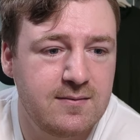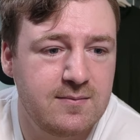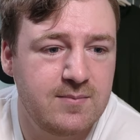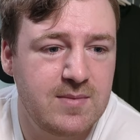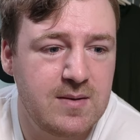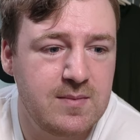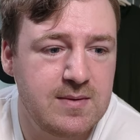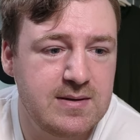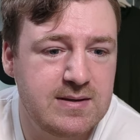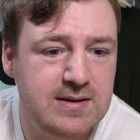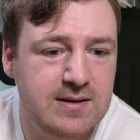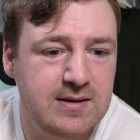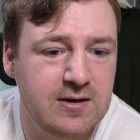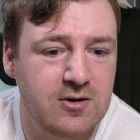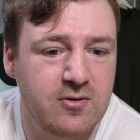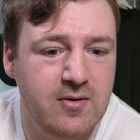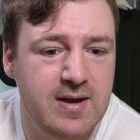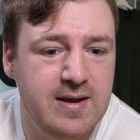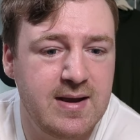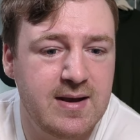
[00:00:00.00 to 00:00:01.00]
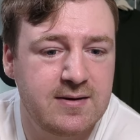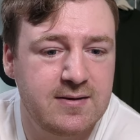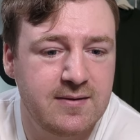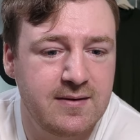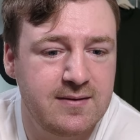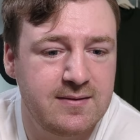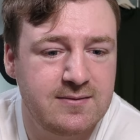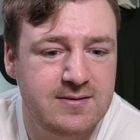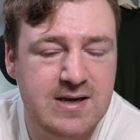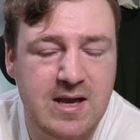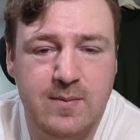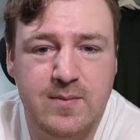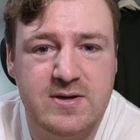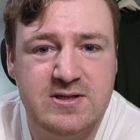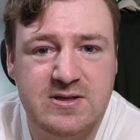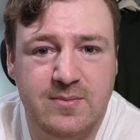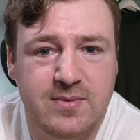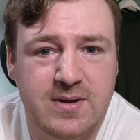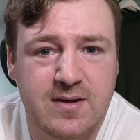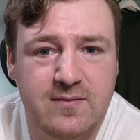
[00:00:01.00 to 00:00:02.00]
maybe didn't quite get to the
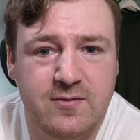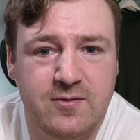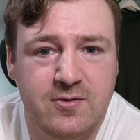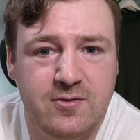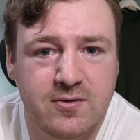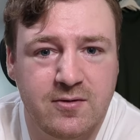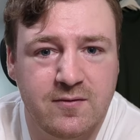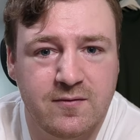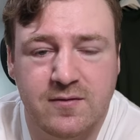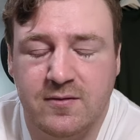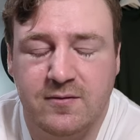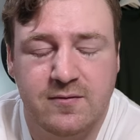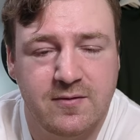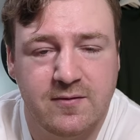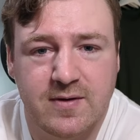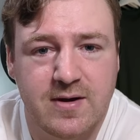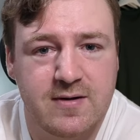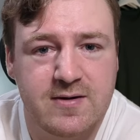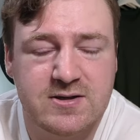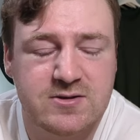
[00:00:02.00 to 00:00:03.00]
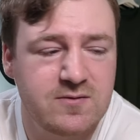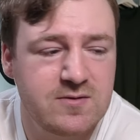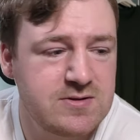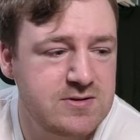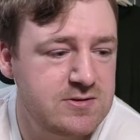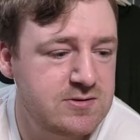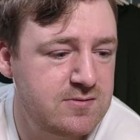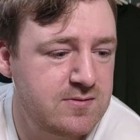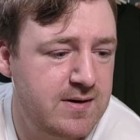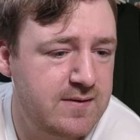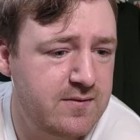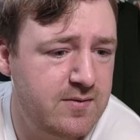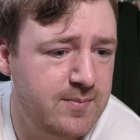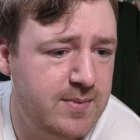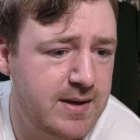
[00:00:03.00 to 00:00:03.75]
championship level or for various reasons or whatever.